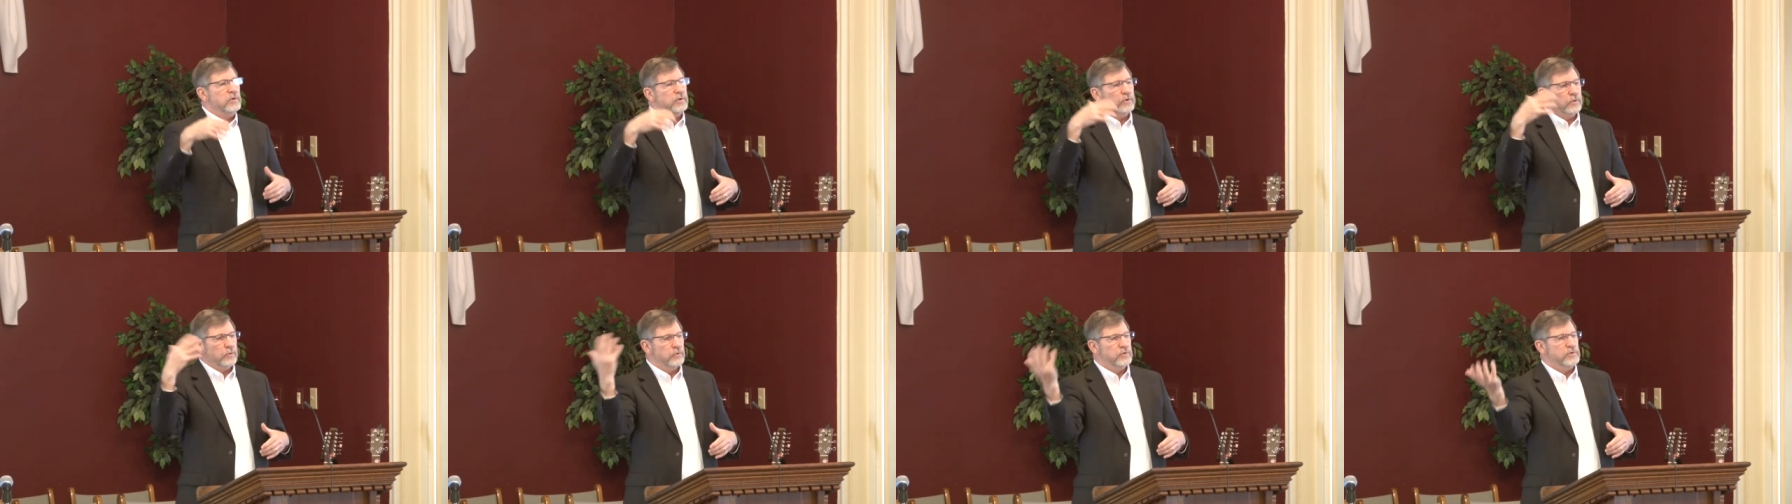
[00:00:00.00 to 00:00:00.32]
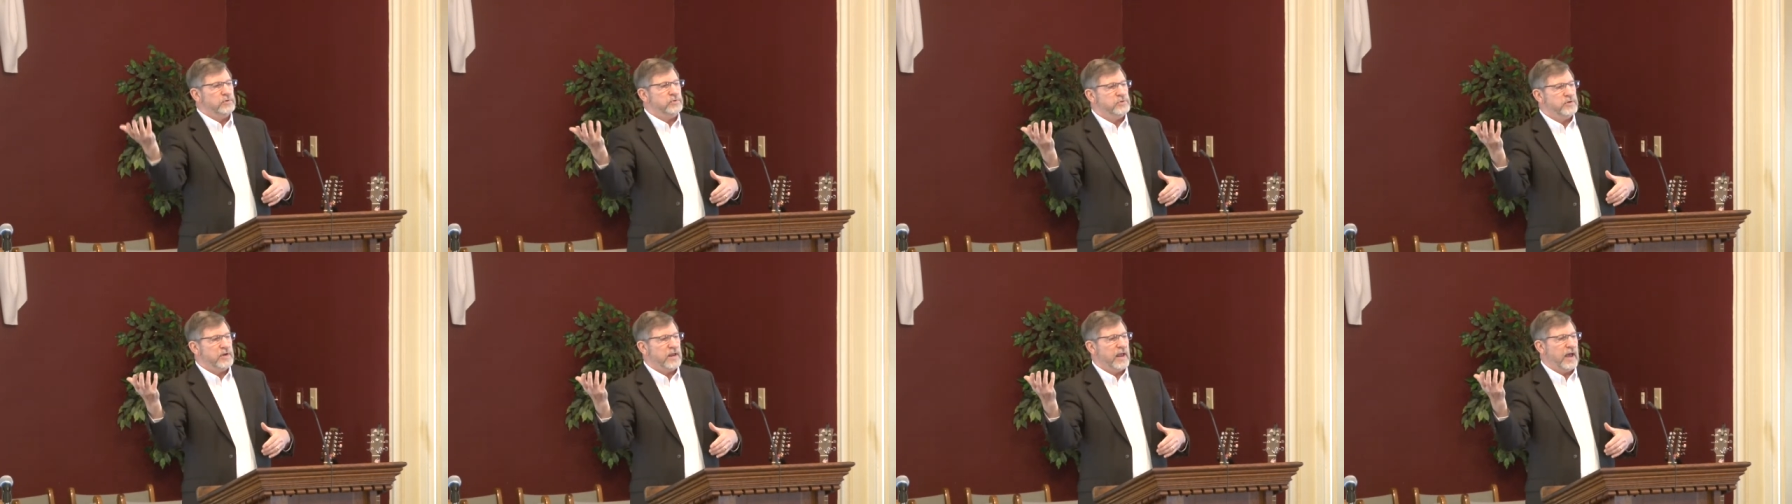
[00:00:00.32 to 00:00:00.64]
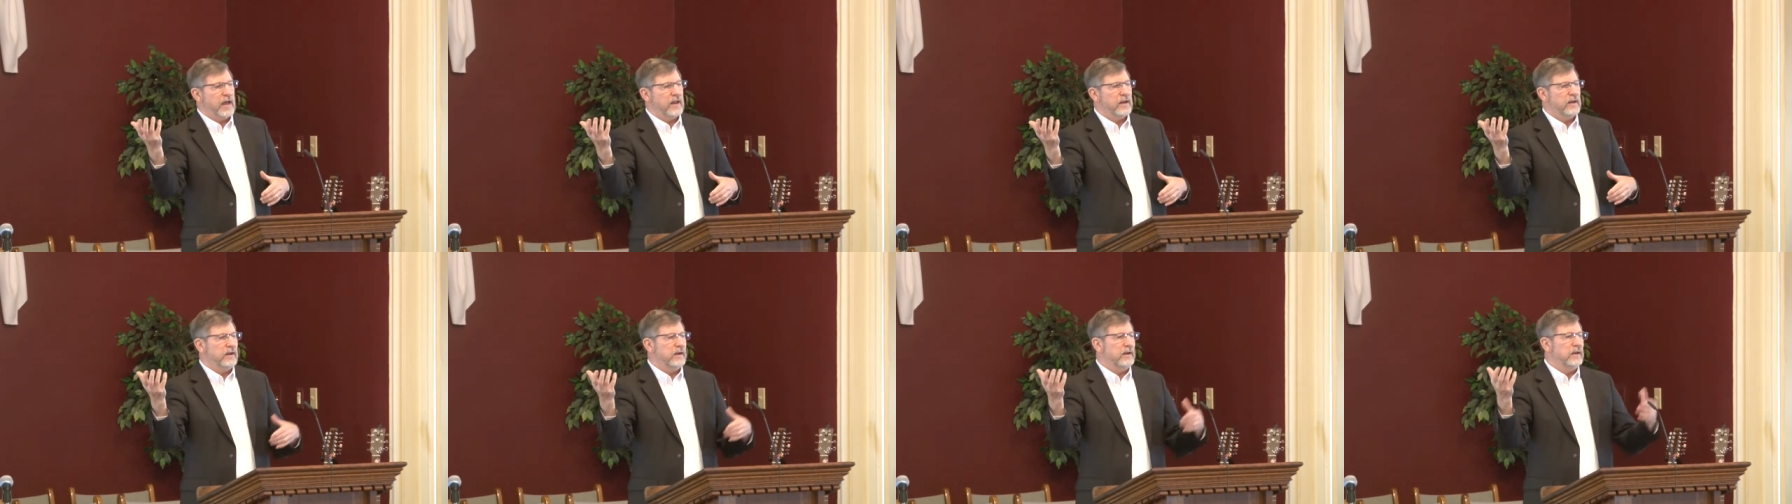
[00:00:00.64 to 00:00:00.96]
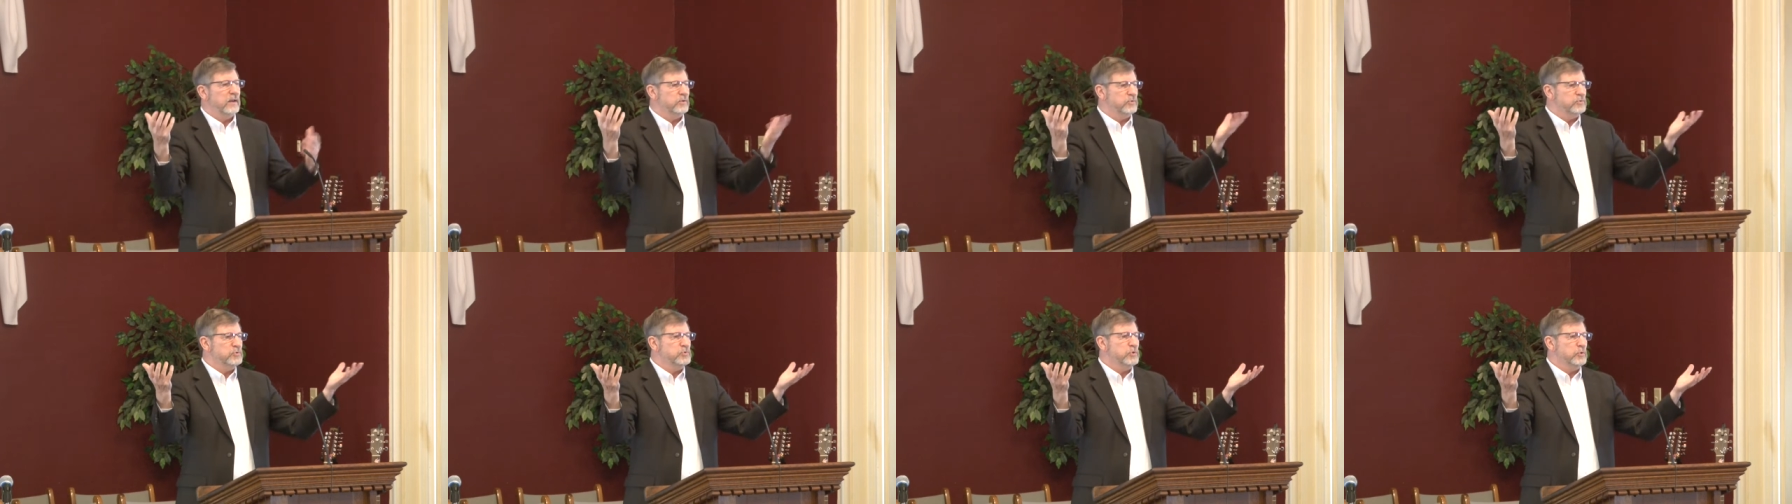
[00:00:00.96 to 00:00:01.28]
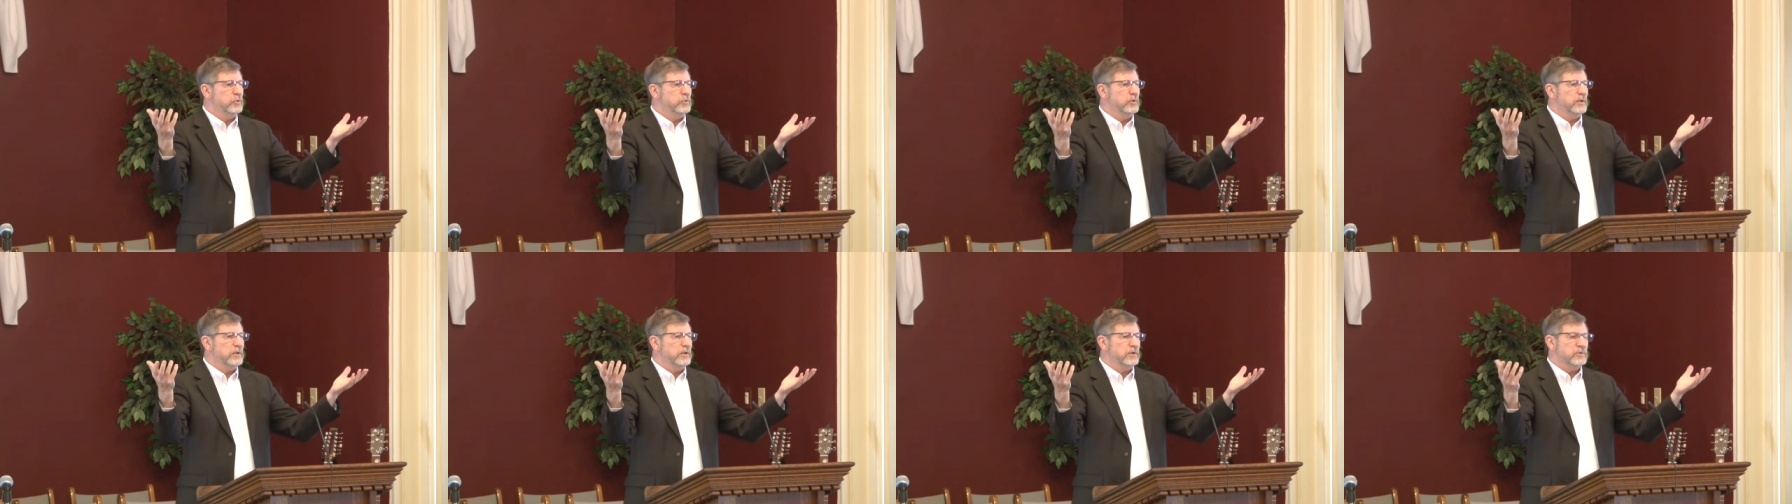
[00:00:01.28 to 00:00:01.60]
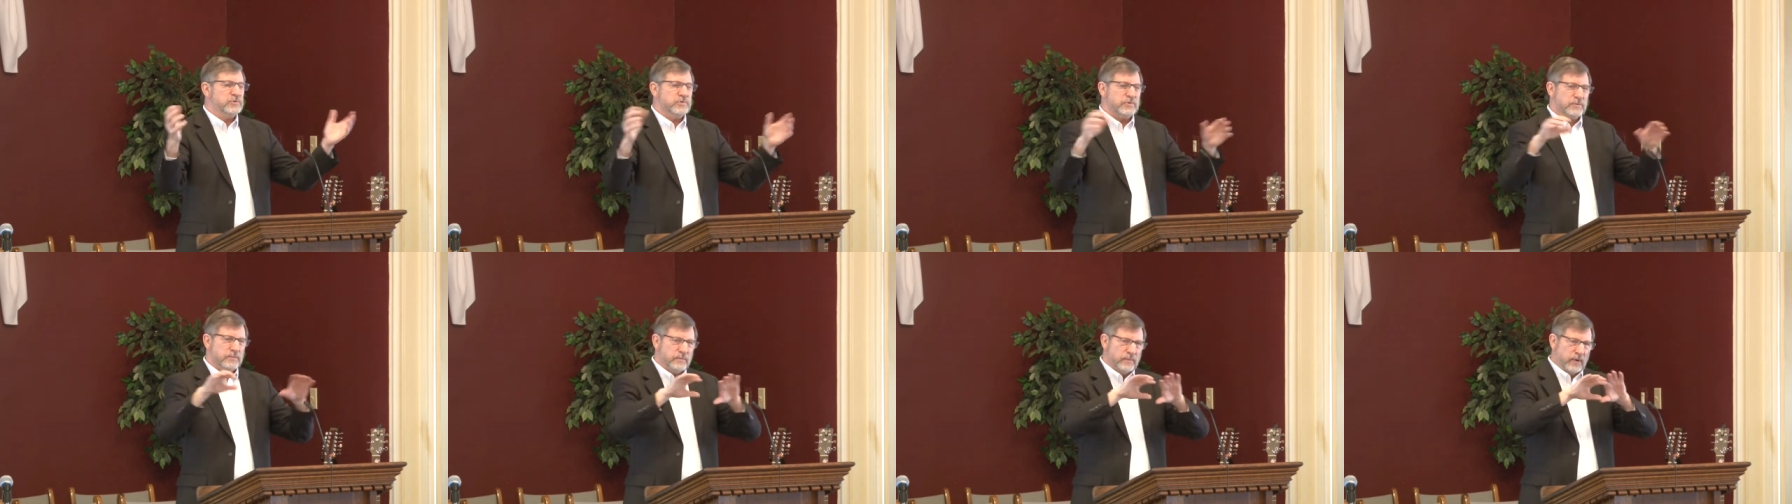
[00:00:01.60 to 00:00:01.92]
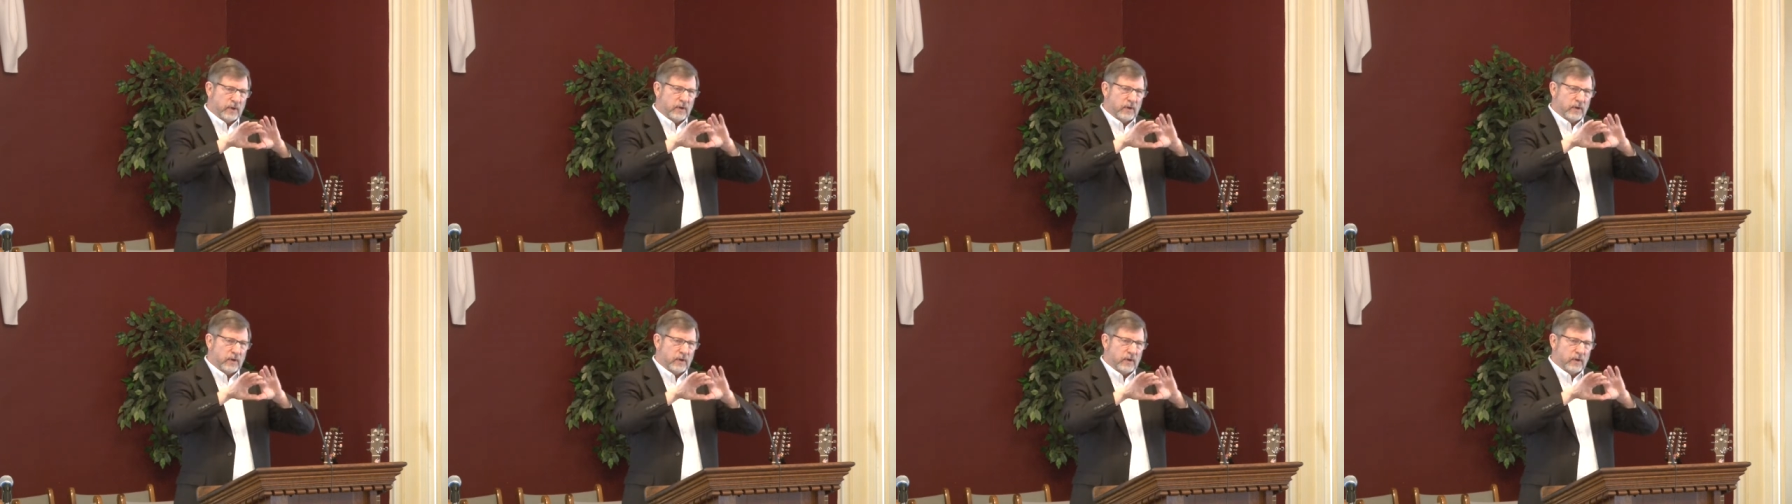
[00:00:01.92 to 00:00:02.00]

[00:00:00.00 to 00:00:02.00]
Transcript: Christianity and Judaism